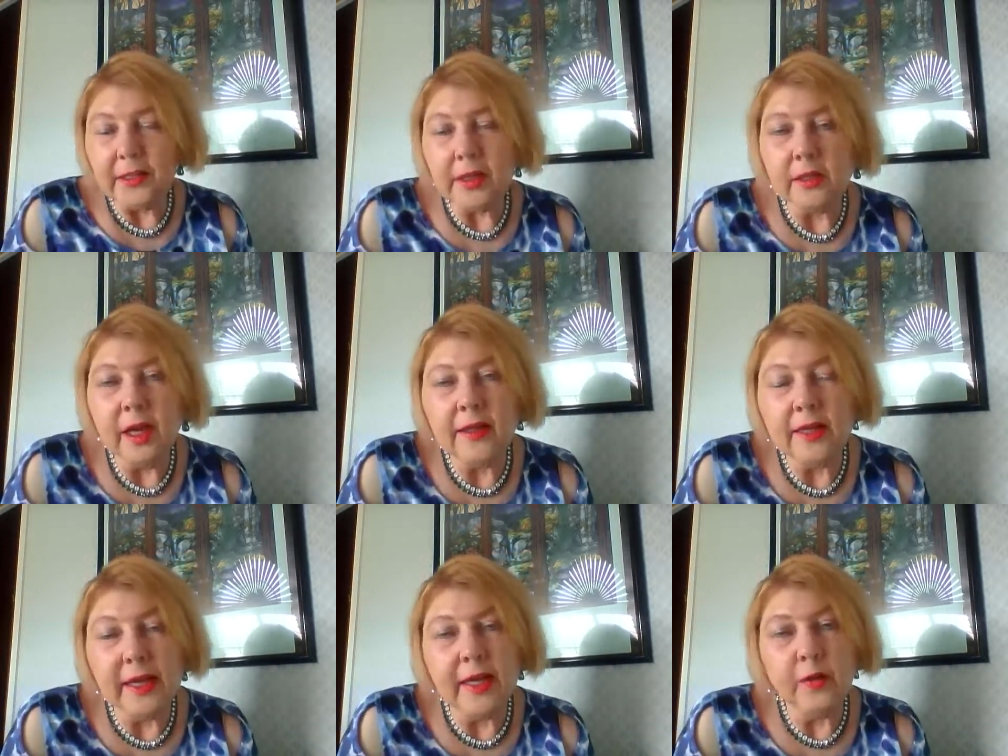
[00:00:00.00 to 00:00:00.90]
that thought
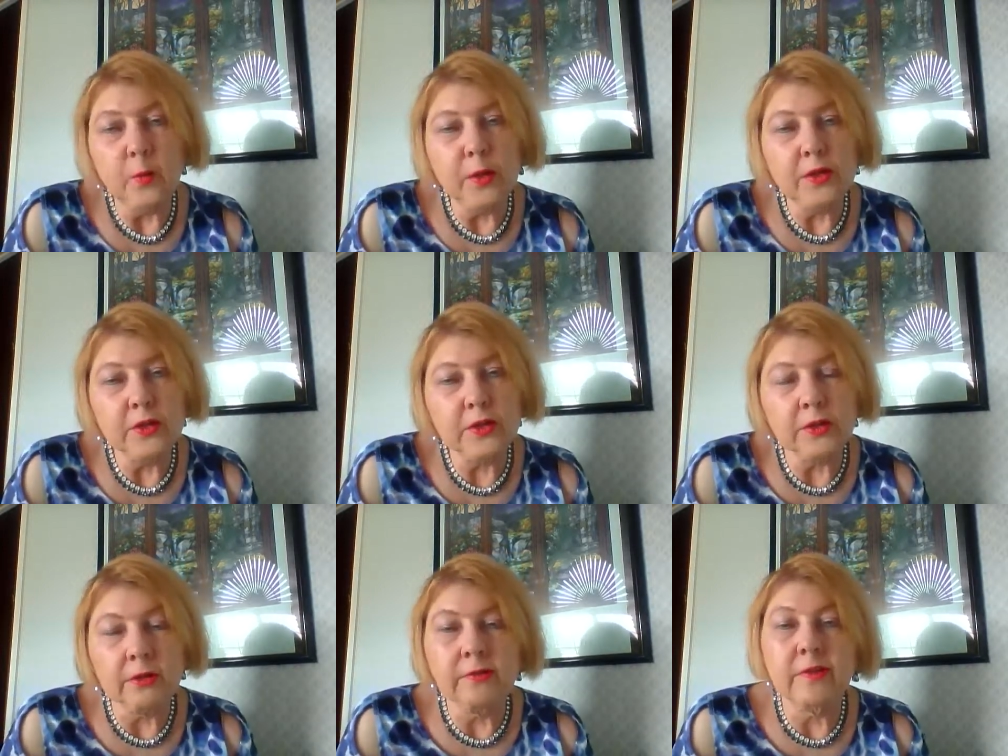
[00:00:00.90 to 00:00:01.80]
they had
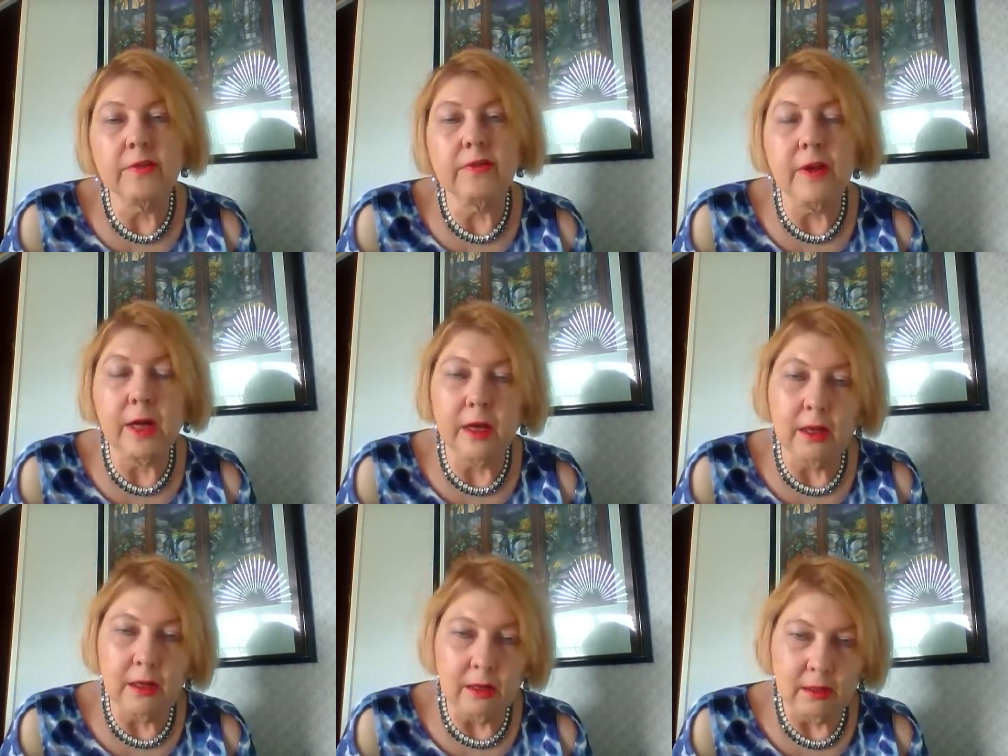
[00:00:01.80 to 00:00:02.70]
registered for
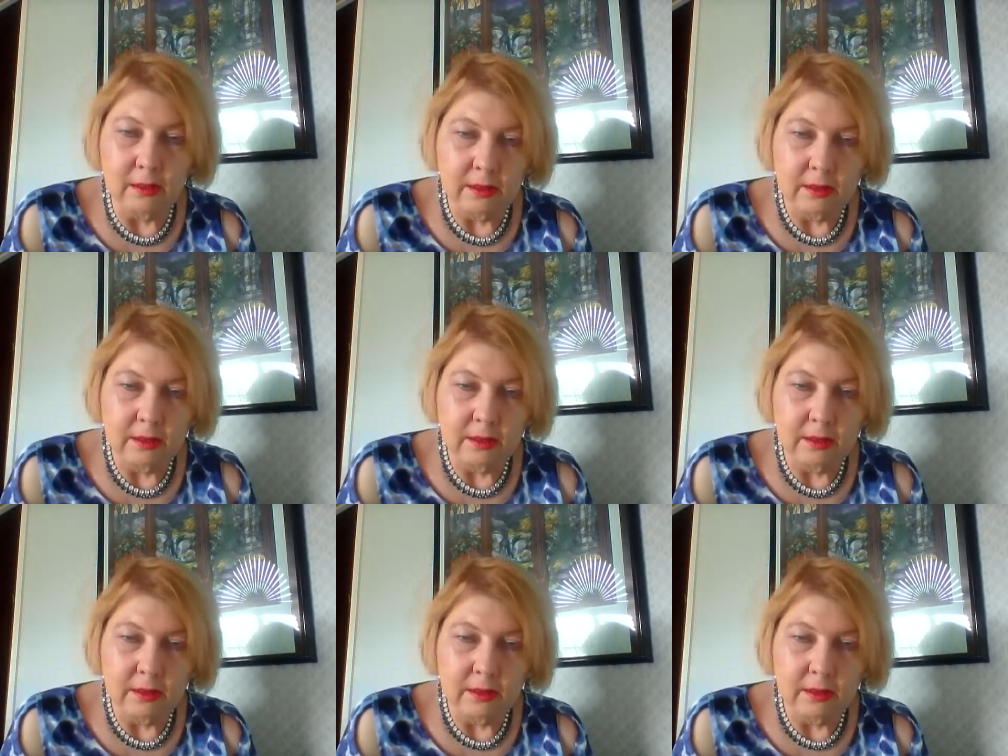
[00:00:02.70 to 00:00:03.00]
fall